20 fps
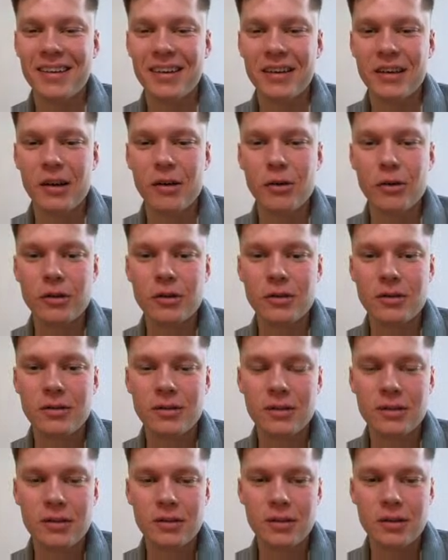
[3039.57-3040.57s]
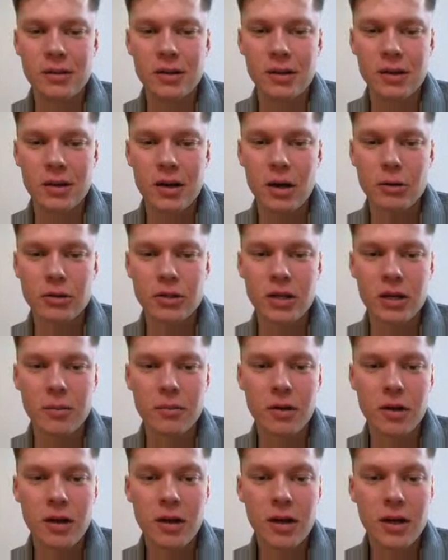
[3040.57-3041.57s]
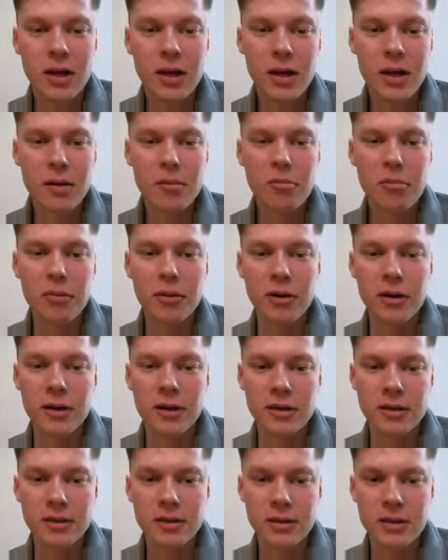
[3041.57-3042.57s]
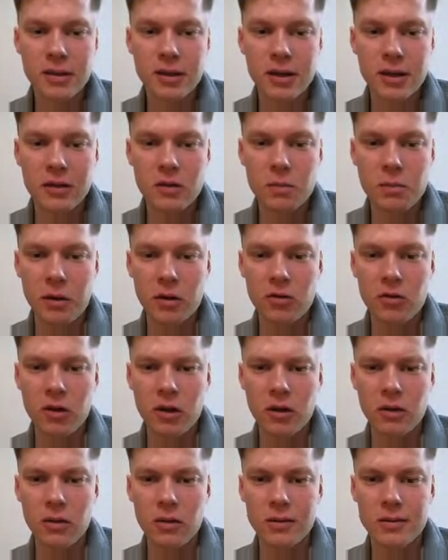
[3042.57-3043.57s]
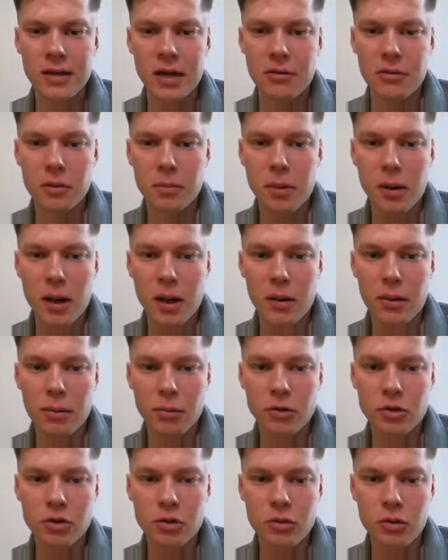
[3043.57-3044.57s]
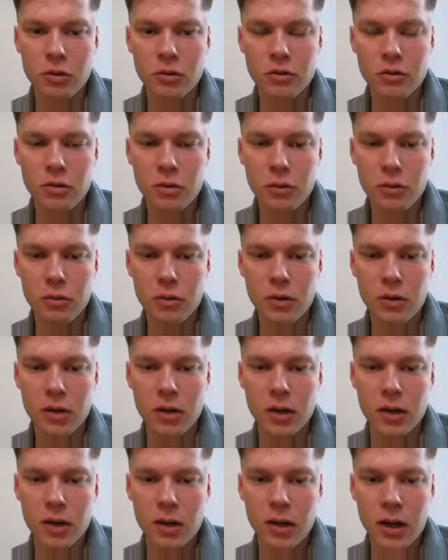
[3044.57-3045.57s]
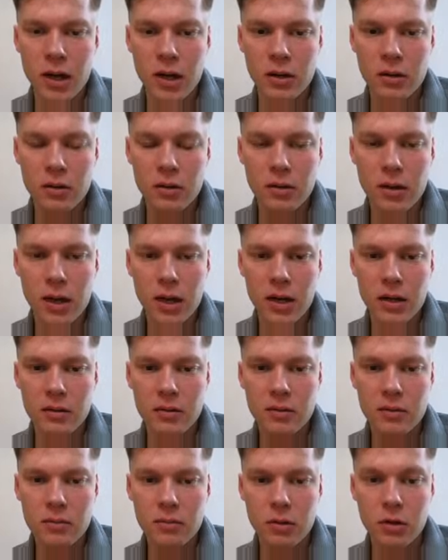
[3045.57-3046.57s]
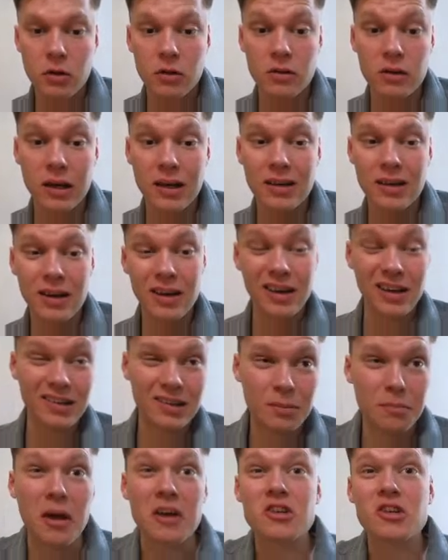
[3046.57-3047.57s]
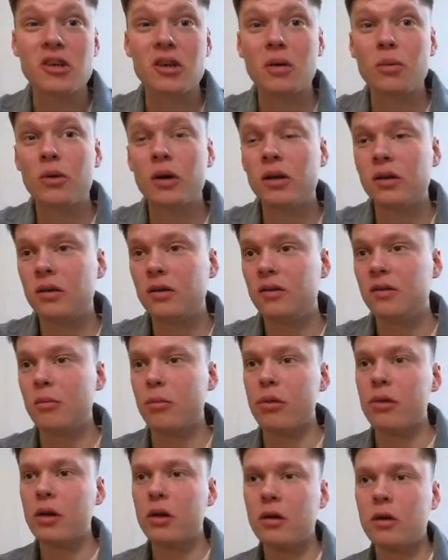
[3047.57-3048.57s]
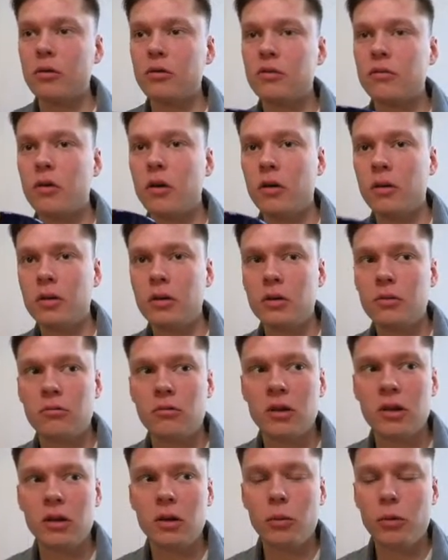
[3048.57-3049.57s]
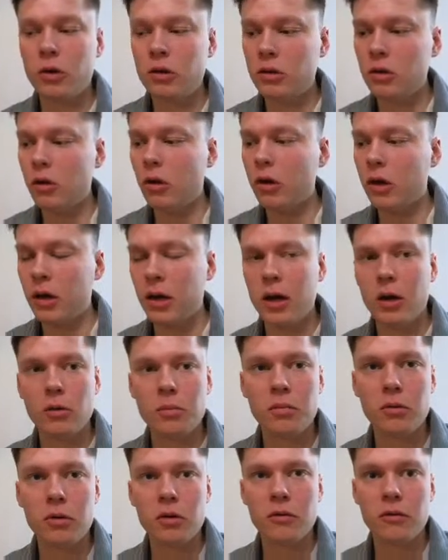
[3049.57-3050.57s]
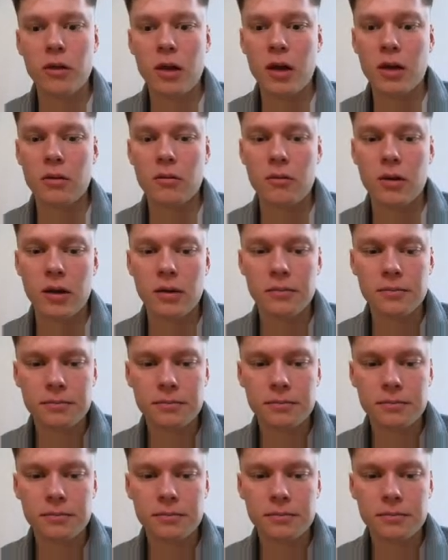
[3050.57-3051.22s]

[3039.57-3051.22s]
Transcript: good outcome, but especially like this error path, we should also handle that because like especially when something goes wrong, you really want logging output of that, right?